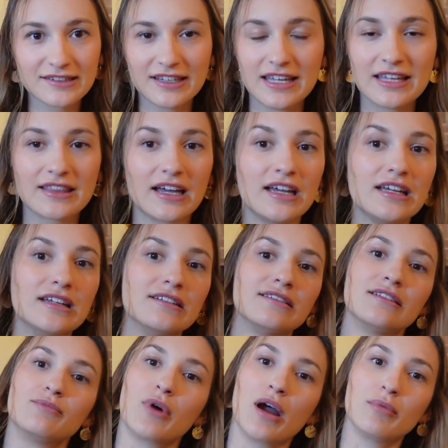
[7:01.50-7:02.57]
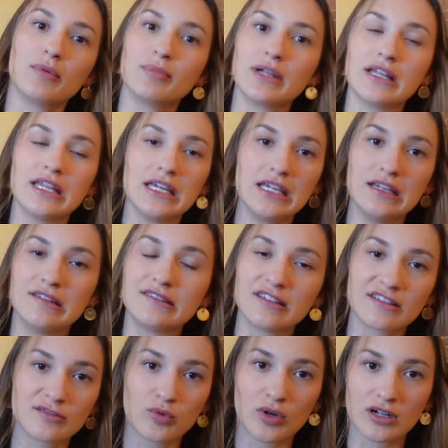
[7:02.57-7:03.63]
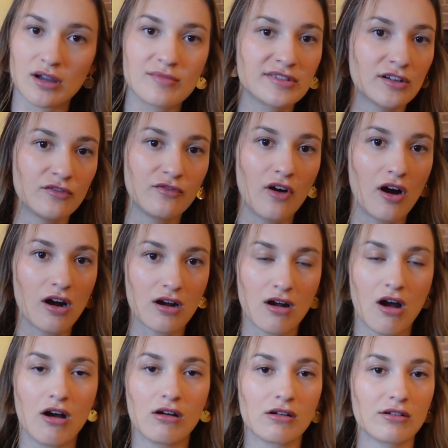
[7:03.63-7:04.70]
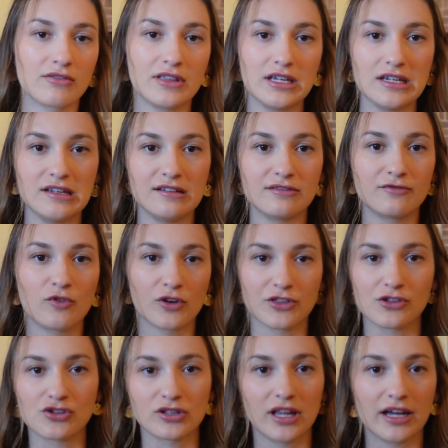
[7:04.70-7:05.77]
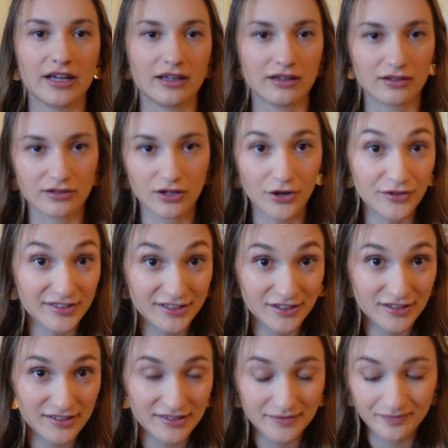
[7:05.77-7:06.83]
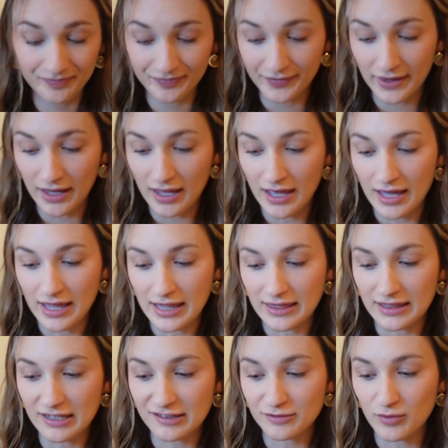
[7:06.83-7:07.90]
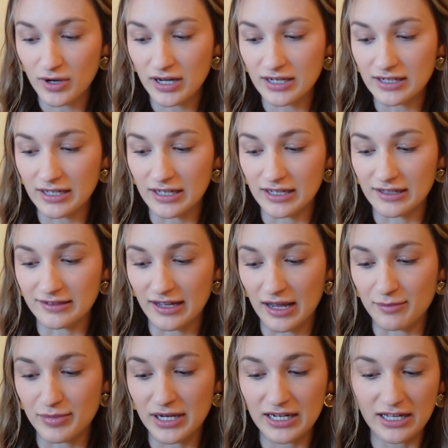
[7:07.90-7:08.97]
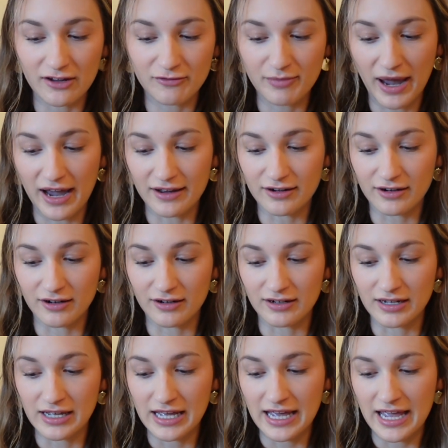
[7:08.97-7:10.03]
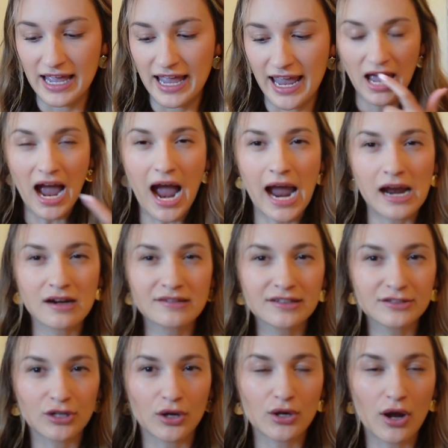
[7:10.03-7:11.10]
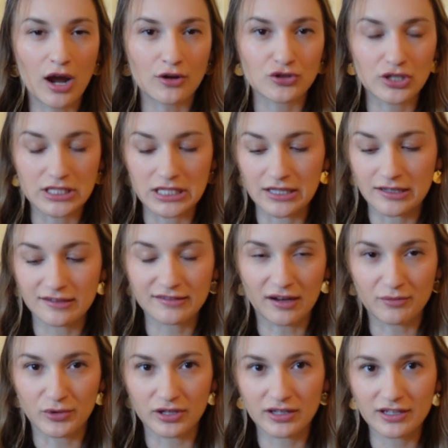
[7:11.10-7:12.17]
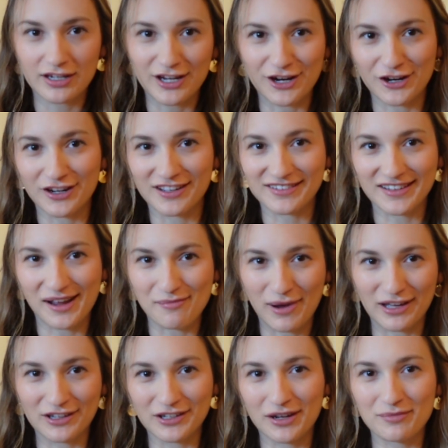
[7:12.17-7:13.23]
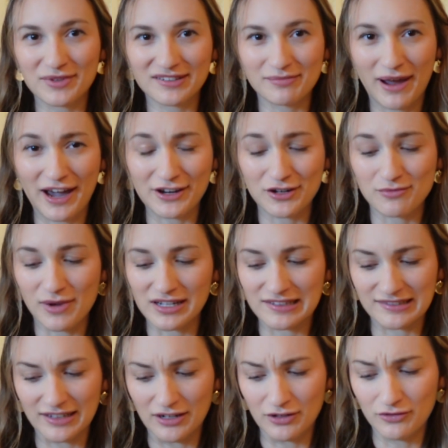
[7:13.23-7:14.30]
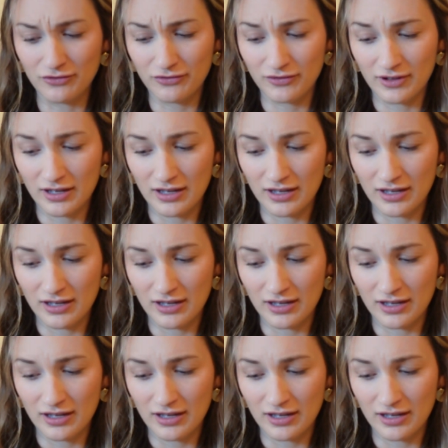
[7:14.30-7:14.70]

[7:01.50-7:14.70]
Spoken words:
thing that is probably the easiest workup so far are these 4th of July coasters. This one is a PDF pattern. I actually don't know how she did this. I'm really curious. I might look up this pattern myself.